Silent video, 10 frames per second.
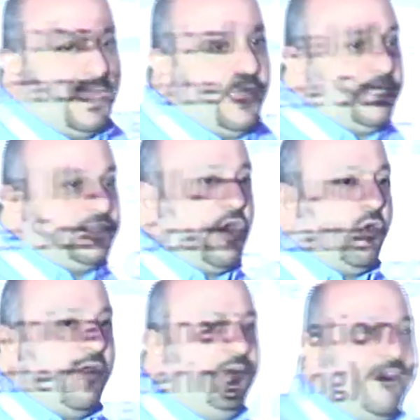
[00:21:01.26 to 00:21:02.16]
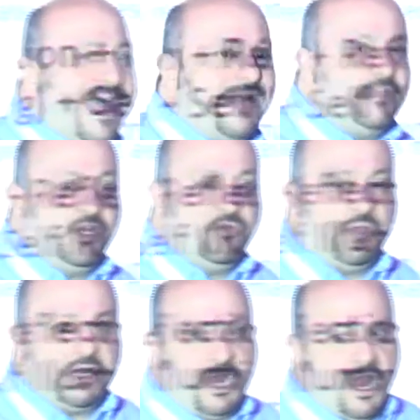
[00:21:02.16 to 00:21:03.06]
So a value,
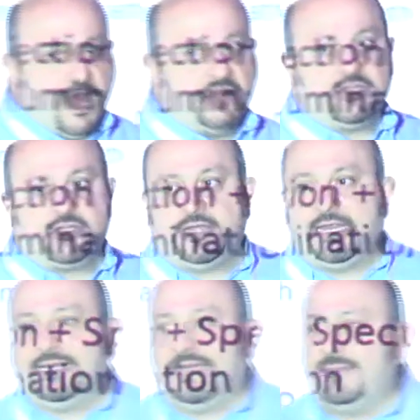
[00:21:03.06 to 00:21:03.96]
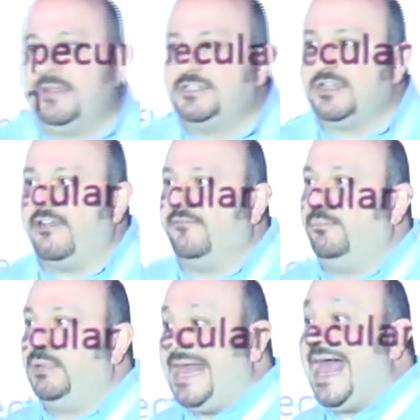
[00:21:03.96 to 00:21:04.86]
a color in an image of
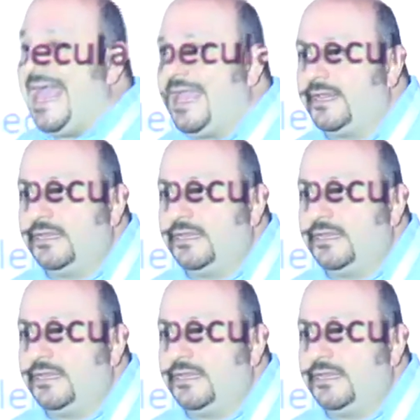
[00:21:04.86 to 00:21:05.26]
black